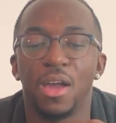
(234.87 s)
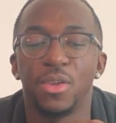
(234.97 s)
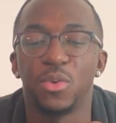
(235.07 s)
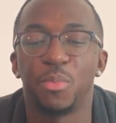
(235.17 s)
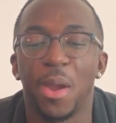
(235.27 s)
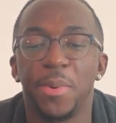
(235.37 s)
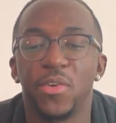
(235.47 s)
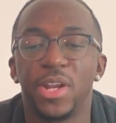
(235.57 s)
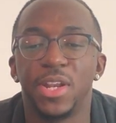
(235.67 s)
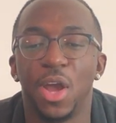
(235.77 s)
you probably
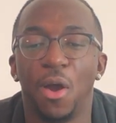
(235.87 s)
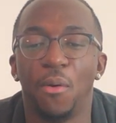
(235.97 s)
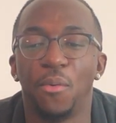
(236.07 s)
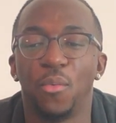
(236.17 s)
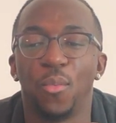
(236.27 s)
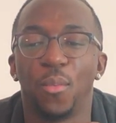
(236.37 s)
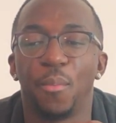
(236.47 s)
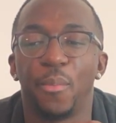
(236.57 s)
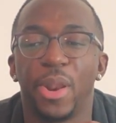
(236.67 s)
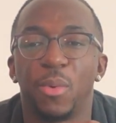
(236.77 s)
already know,
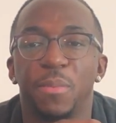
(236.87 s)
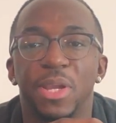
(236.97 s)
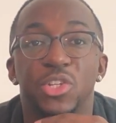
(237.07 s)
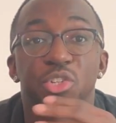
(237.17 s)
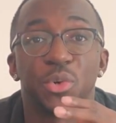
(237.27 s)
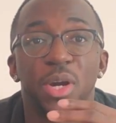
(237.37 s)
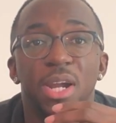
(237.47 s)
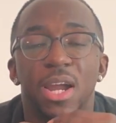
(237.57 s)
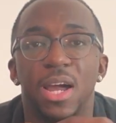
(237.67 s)
but I want to make sure